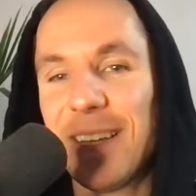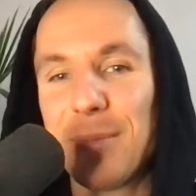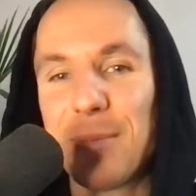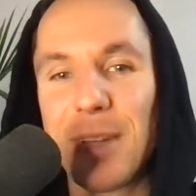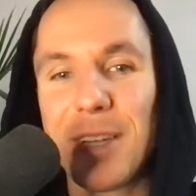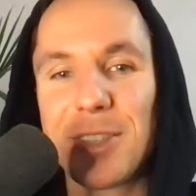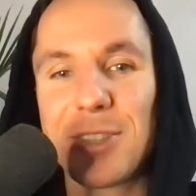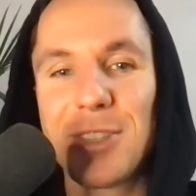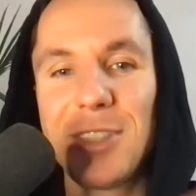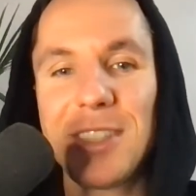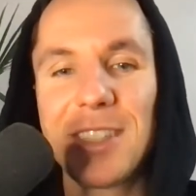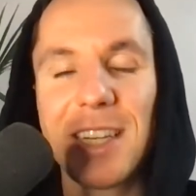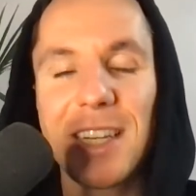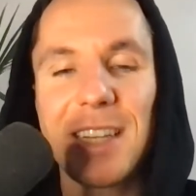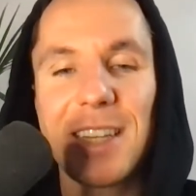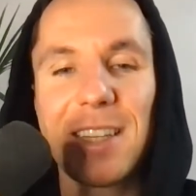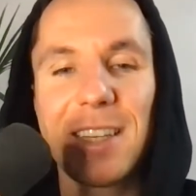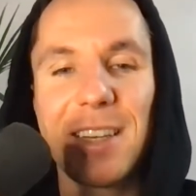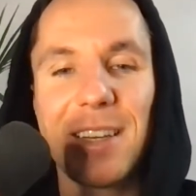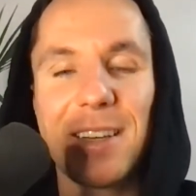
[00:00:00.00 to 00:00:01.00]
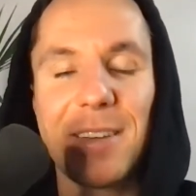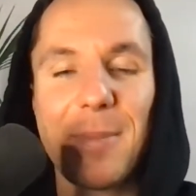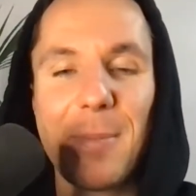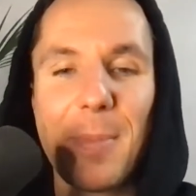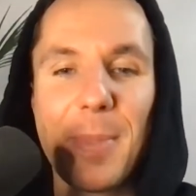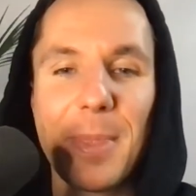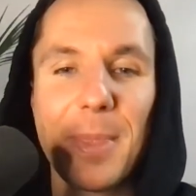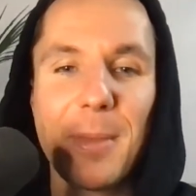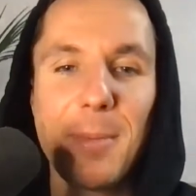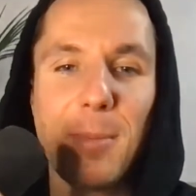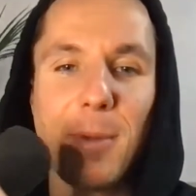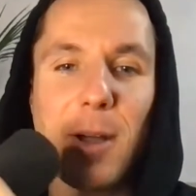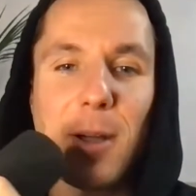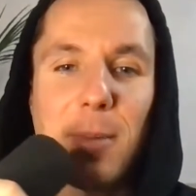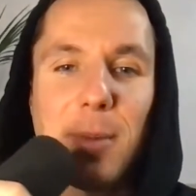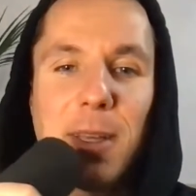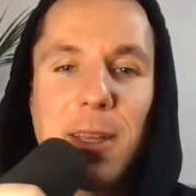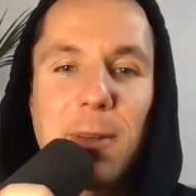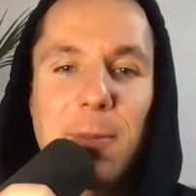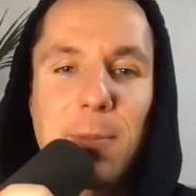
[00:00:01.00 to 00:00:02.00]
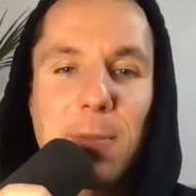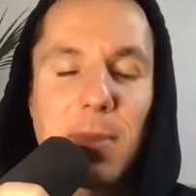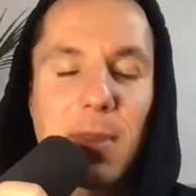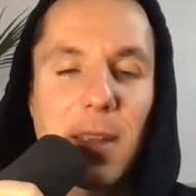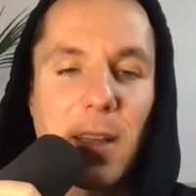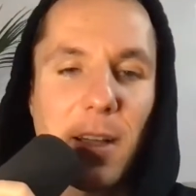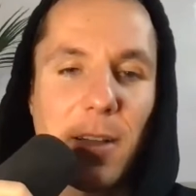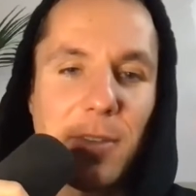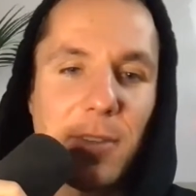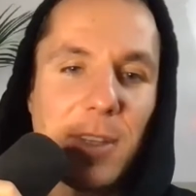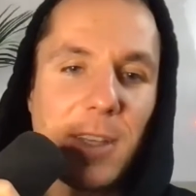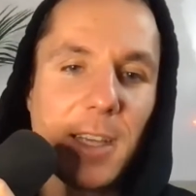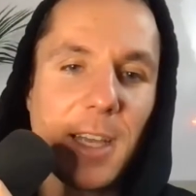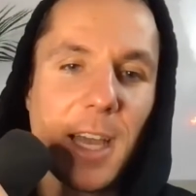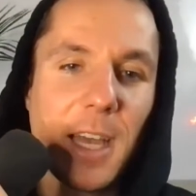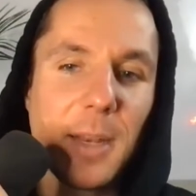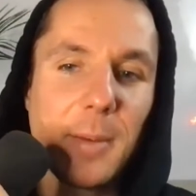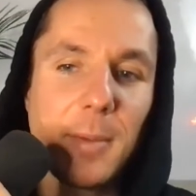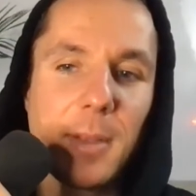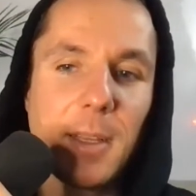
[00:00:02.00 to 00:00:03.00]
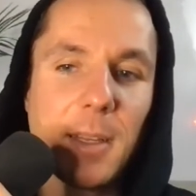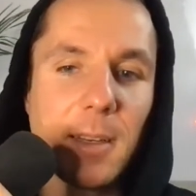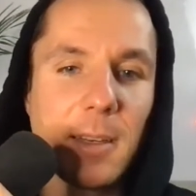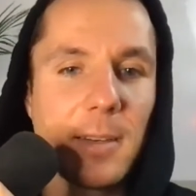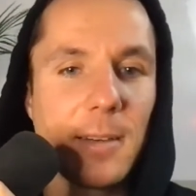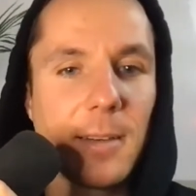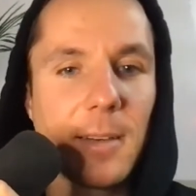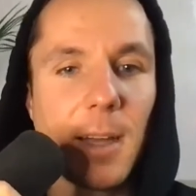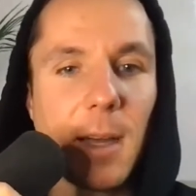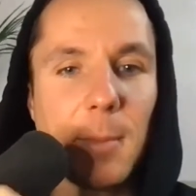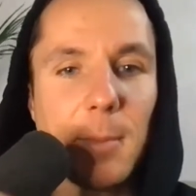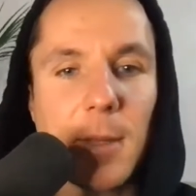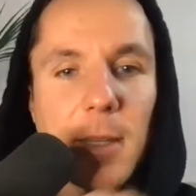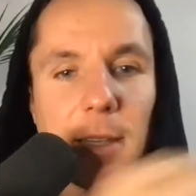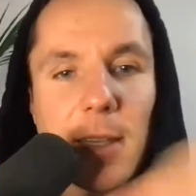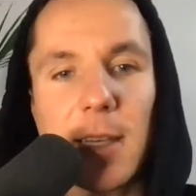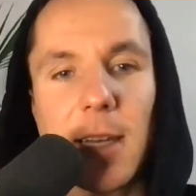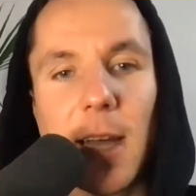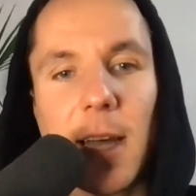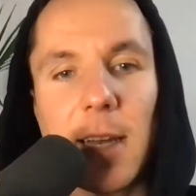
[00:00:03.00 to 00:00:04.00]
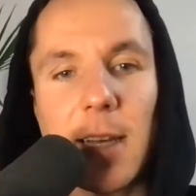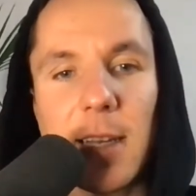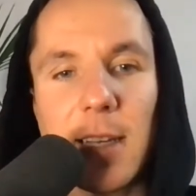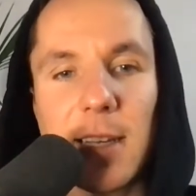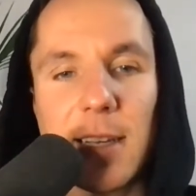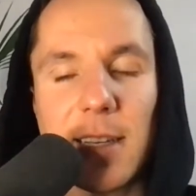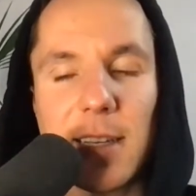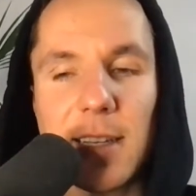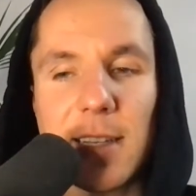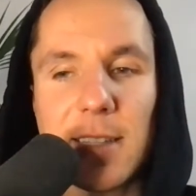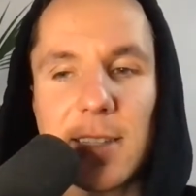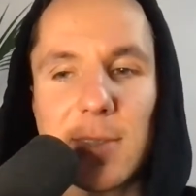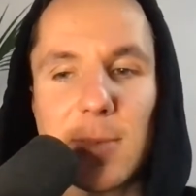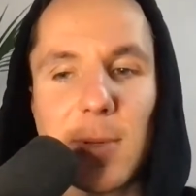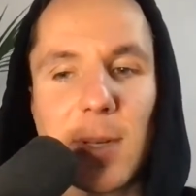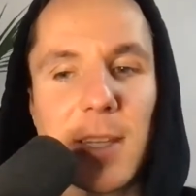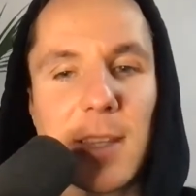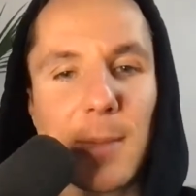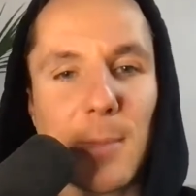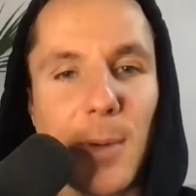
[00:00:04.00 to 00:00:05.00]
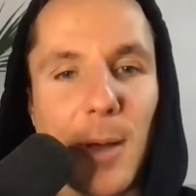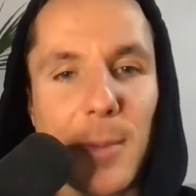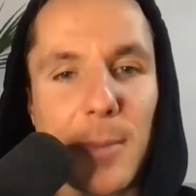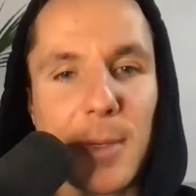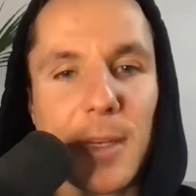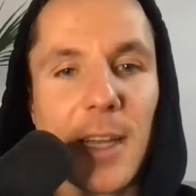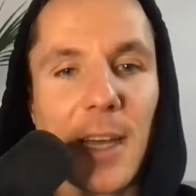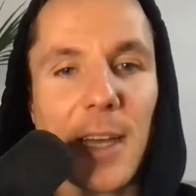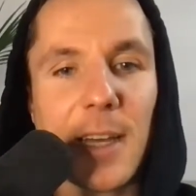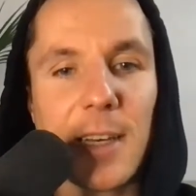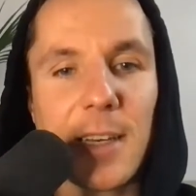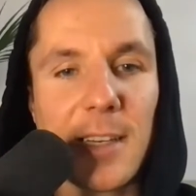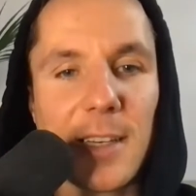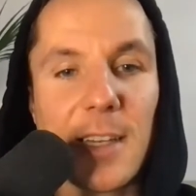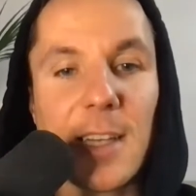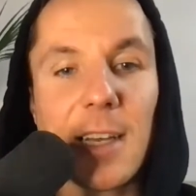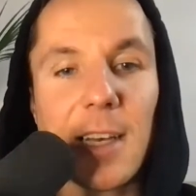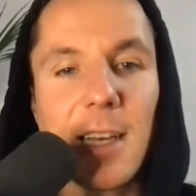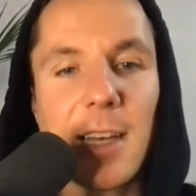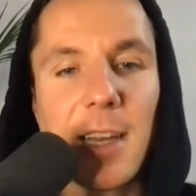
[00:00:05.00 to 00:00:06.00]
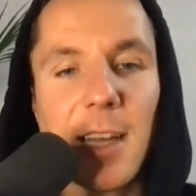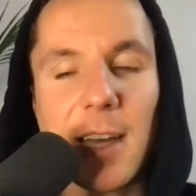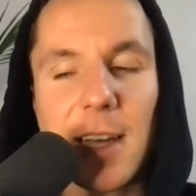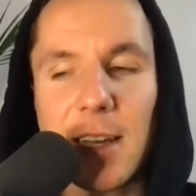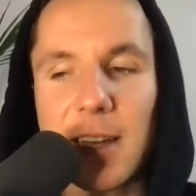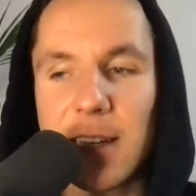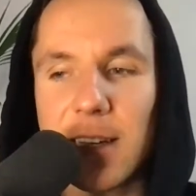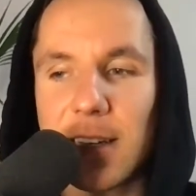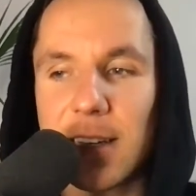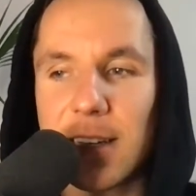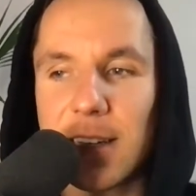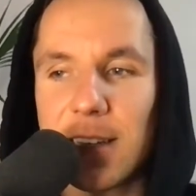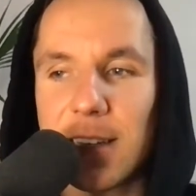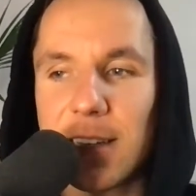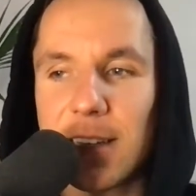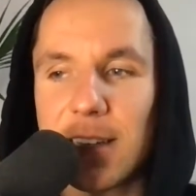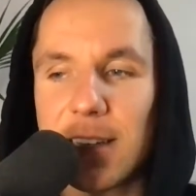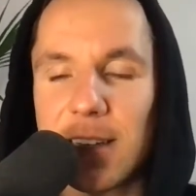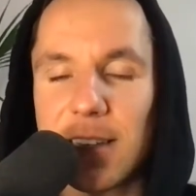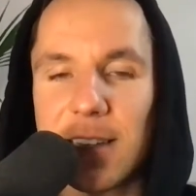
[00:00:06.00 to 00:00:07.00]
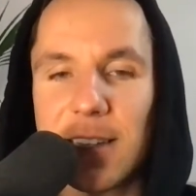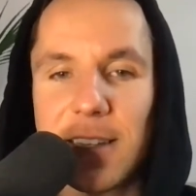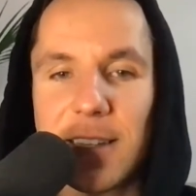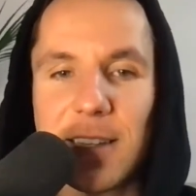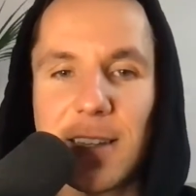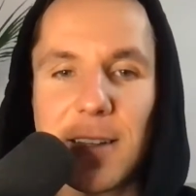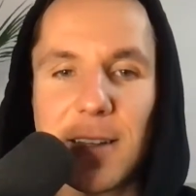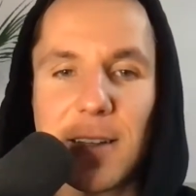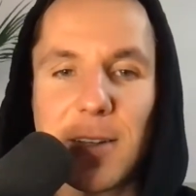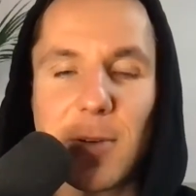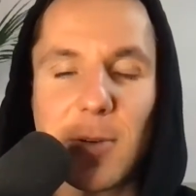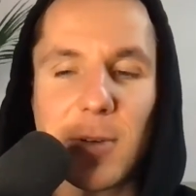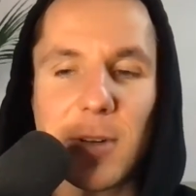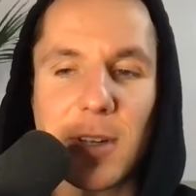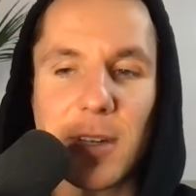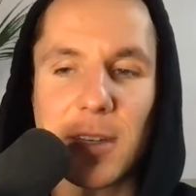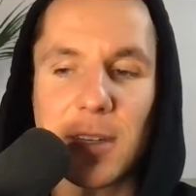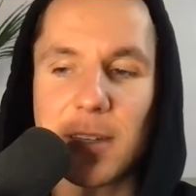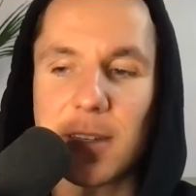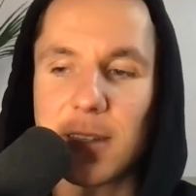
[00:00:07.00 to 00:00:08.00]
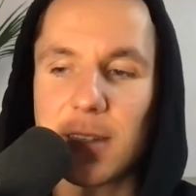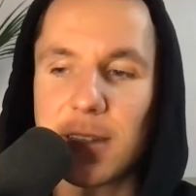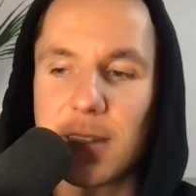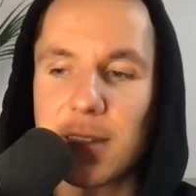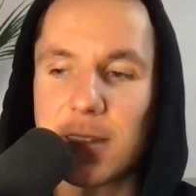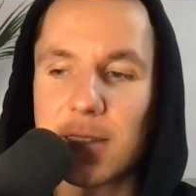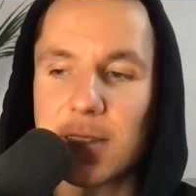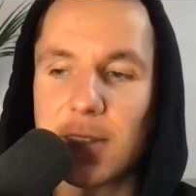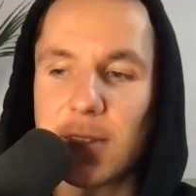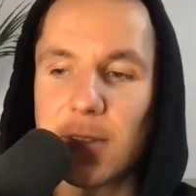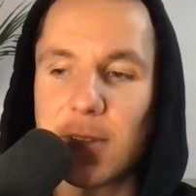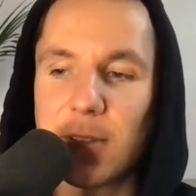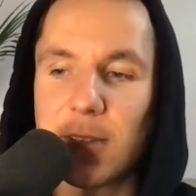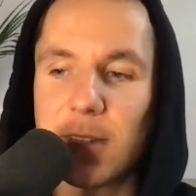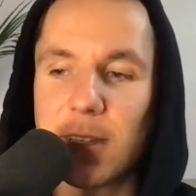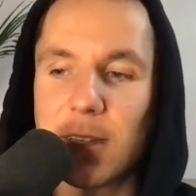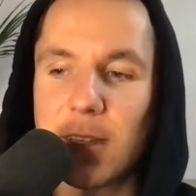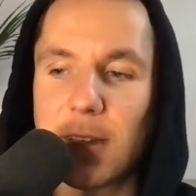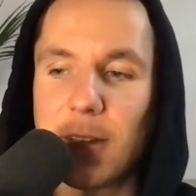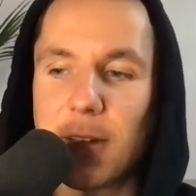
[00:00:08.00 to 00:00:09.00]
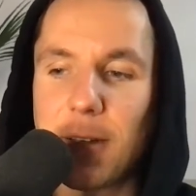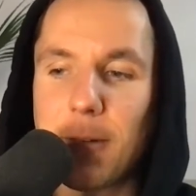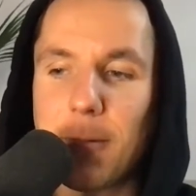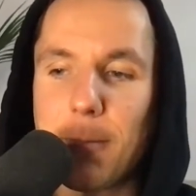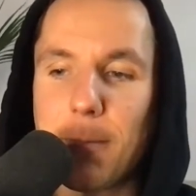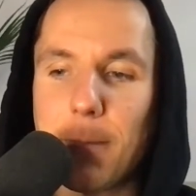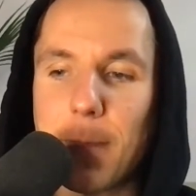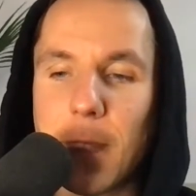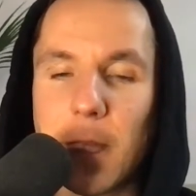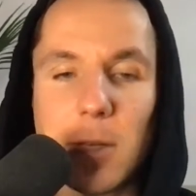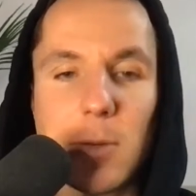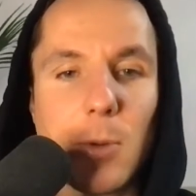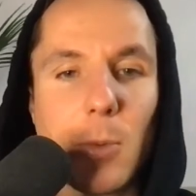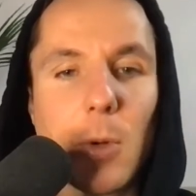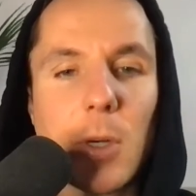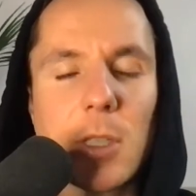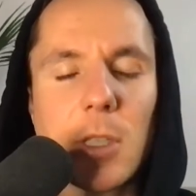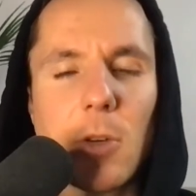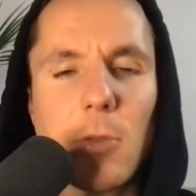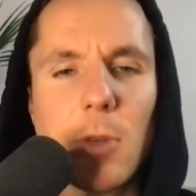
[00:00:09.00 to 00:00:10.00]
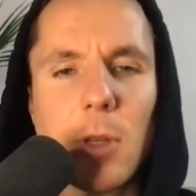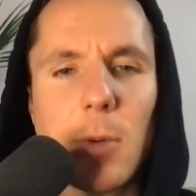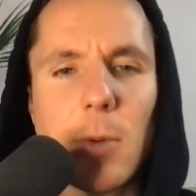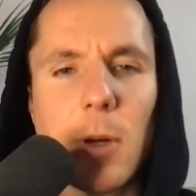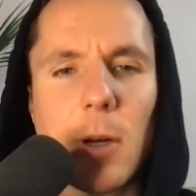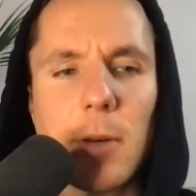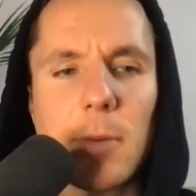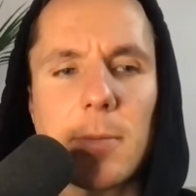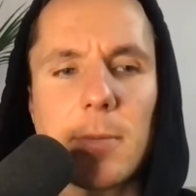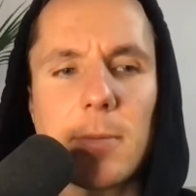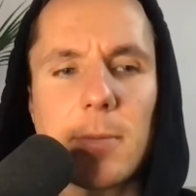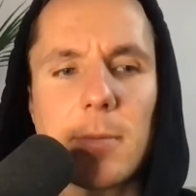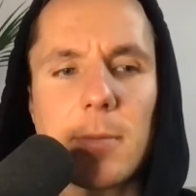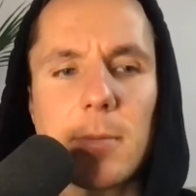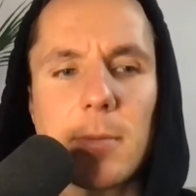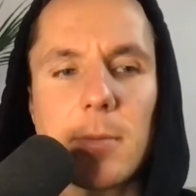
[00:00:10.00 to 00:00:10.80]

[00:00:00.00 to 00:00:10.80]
Plus, she's like the the mommy of the academy, and I'm like the daddy. So we get the mom and dad, yin and yang, going on. So it, it works out really well.